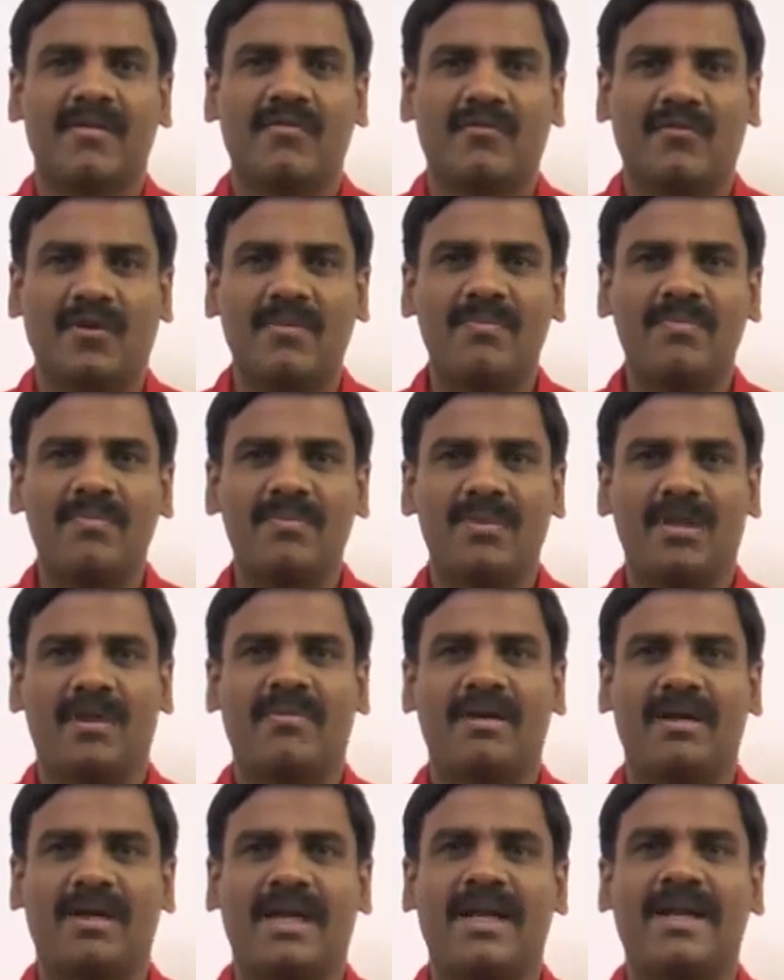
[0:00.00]
From
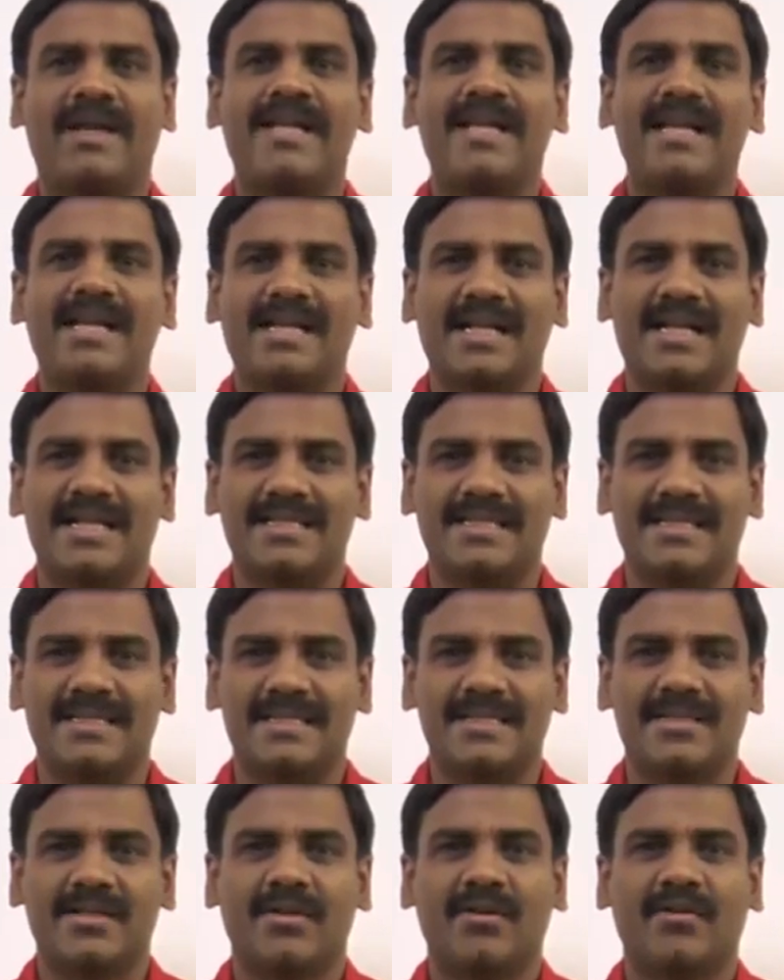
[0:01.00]
our earlier
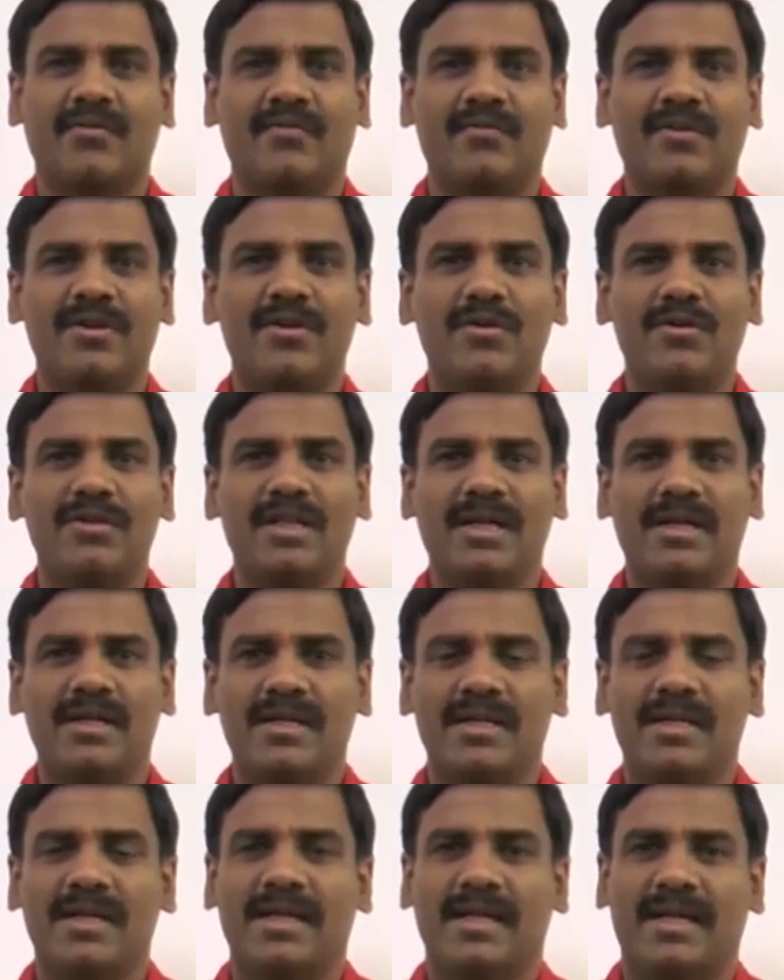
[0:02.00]
classes, we know
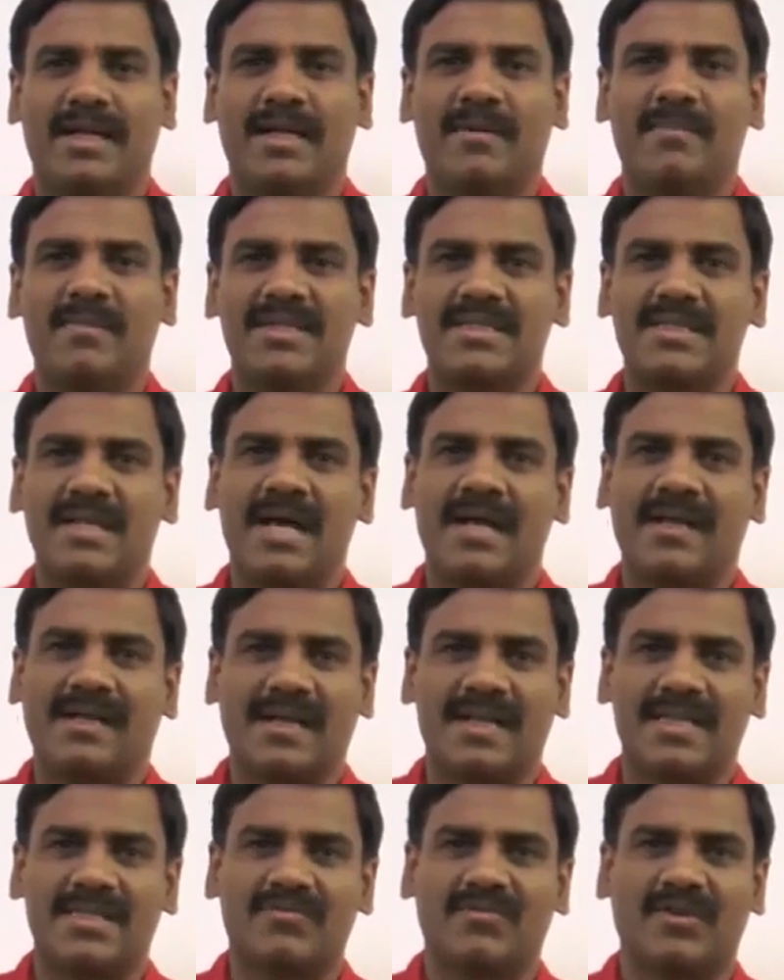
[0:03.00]
that numbers are
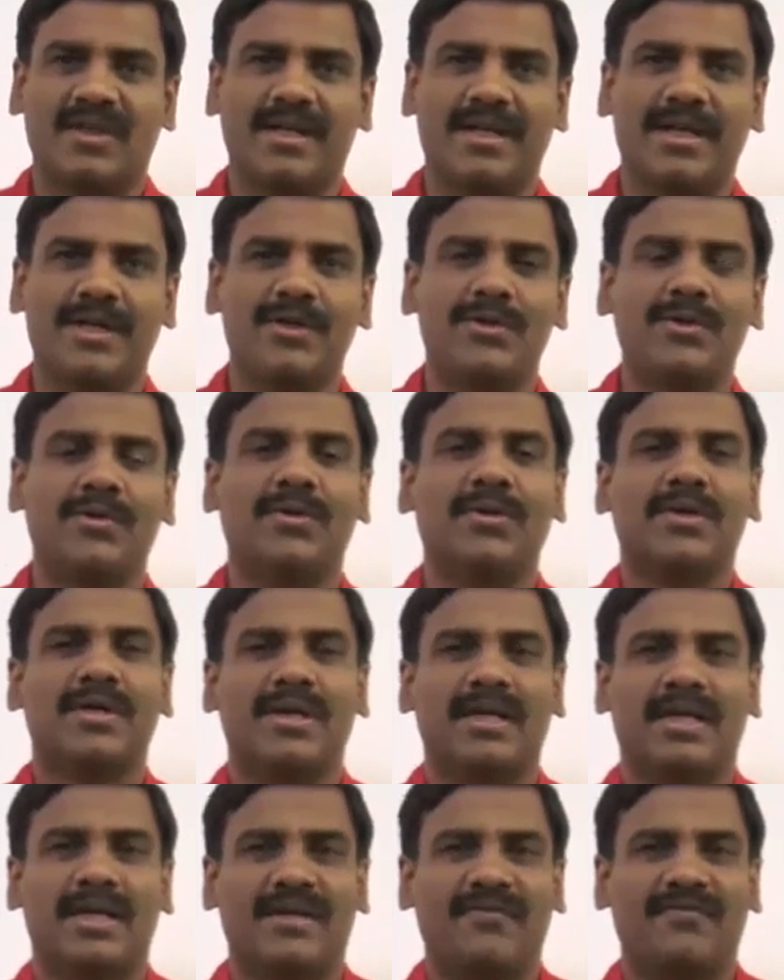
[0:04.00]
classified into
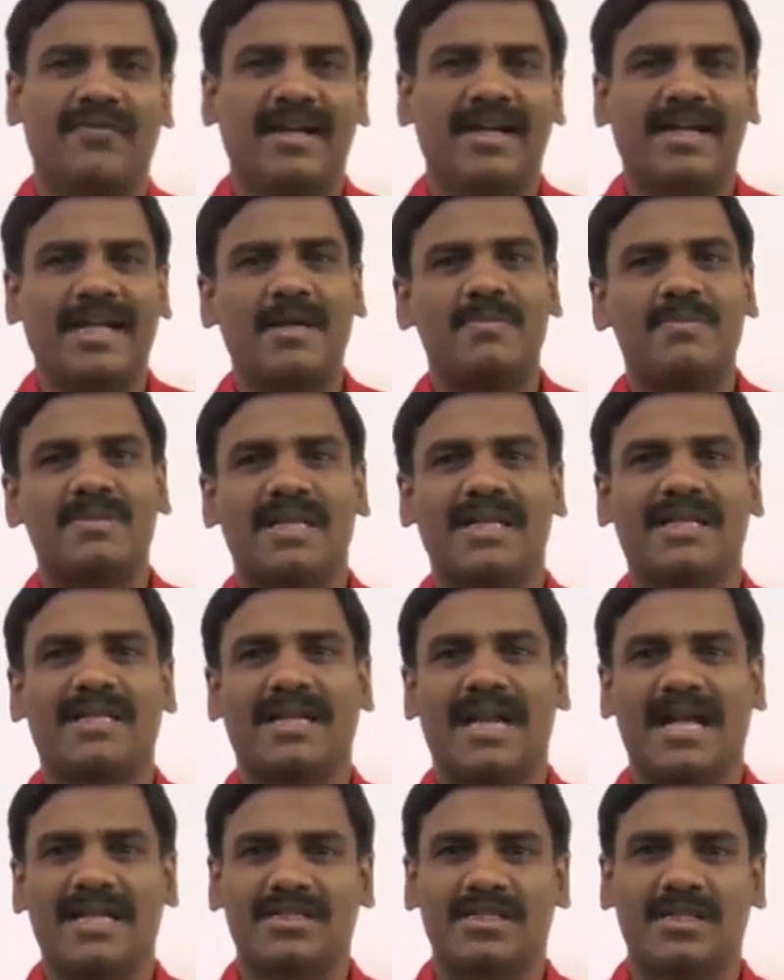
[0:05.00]
different types like
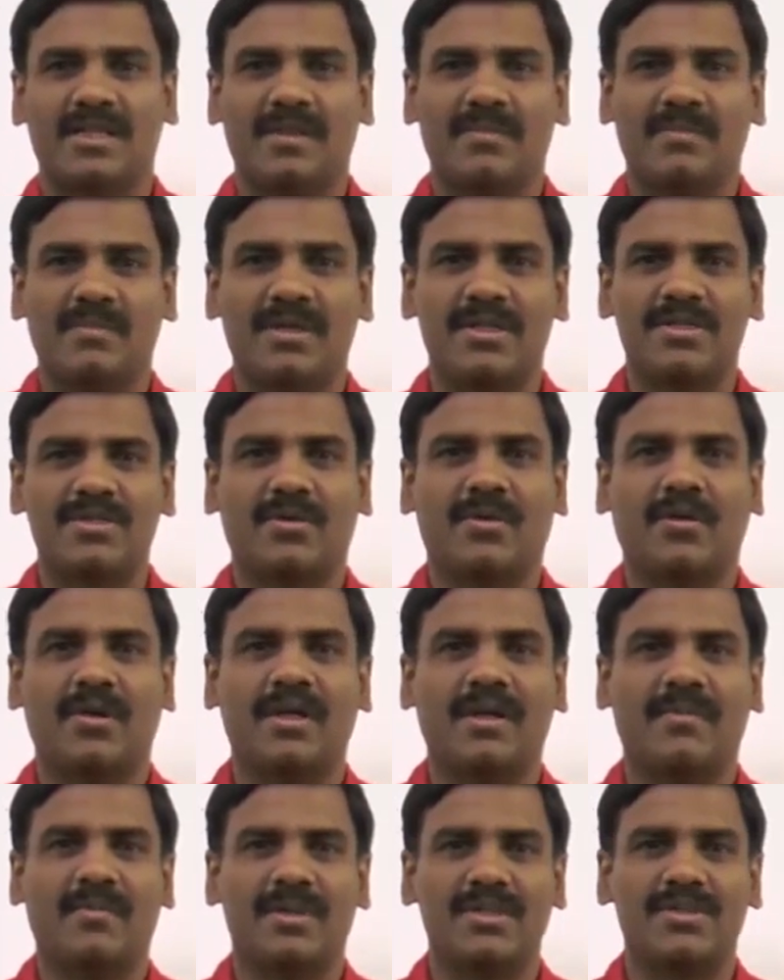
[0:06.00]
natural numbers, whole
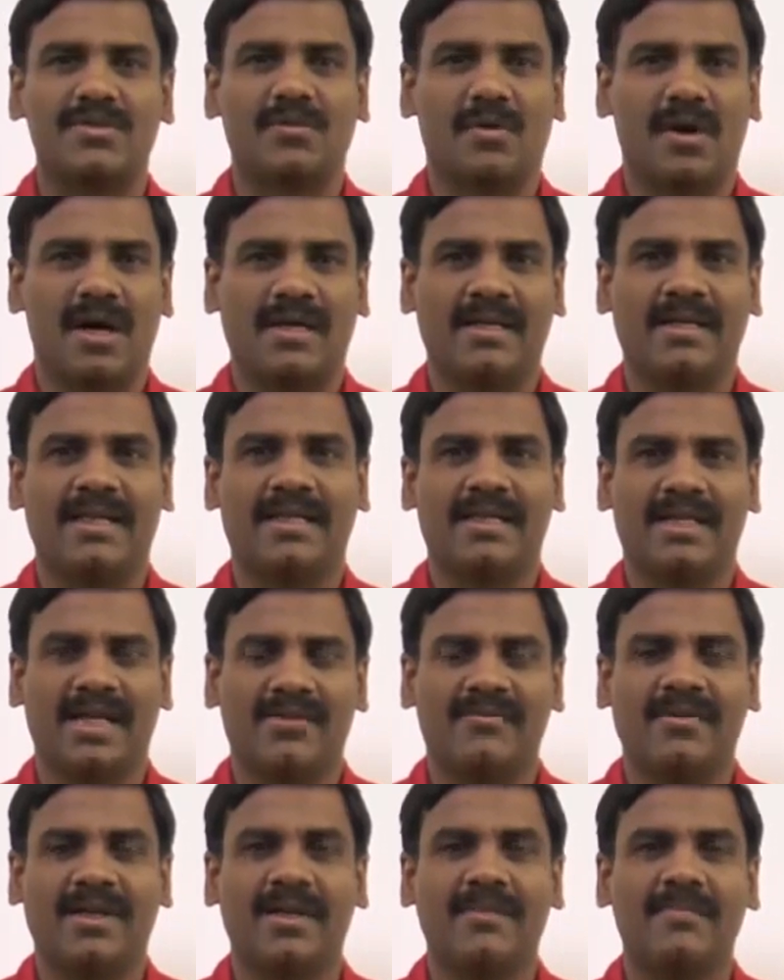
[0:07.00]
numbers, so on in
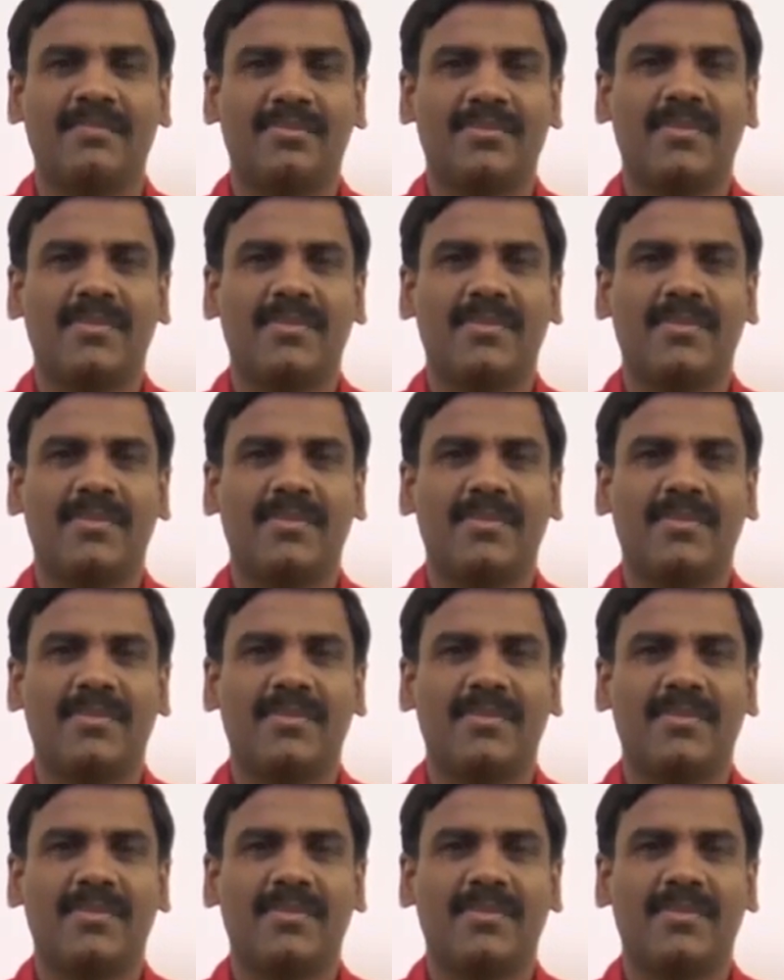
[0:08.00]
that way.